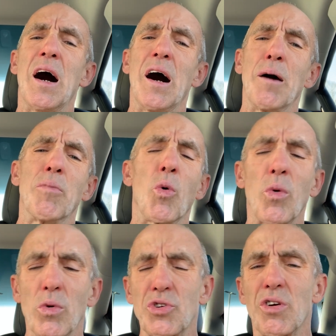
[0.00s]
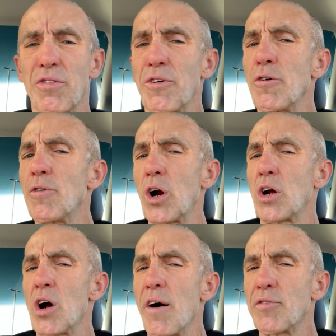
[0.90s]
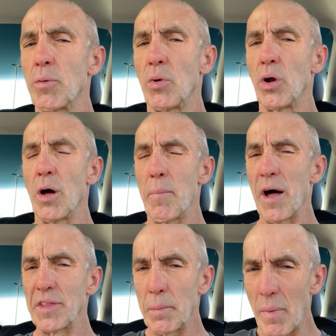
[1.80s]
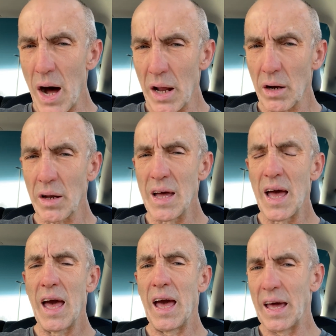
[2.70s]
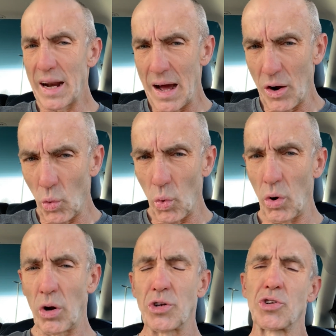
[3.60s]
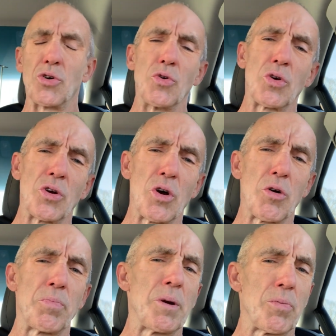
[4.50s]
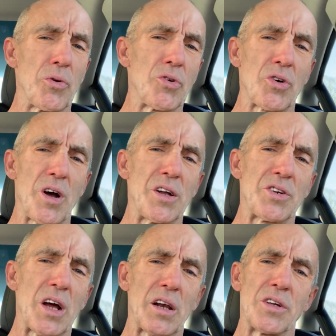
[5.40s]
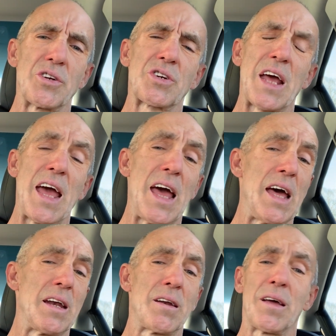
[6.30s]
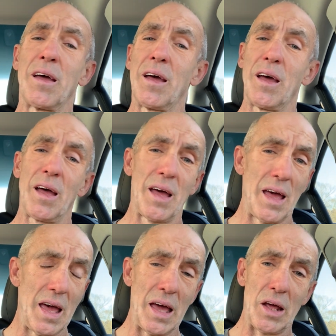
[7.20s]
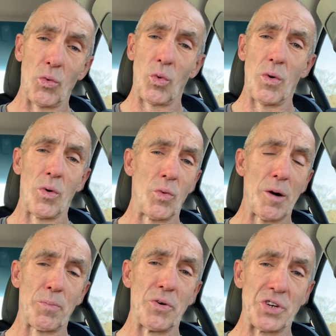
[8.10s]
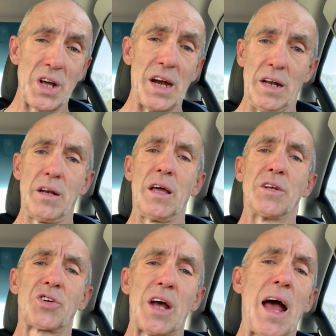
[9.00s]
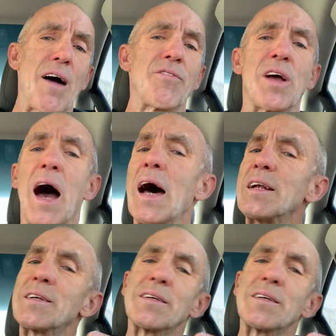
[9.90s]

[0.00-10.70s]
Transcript: But we want you to feel very comfortable about the model and how it works, so you can go to people on your contact list and represent it and say, I've got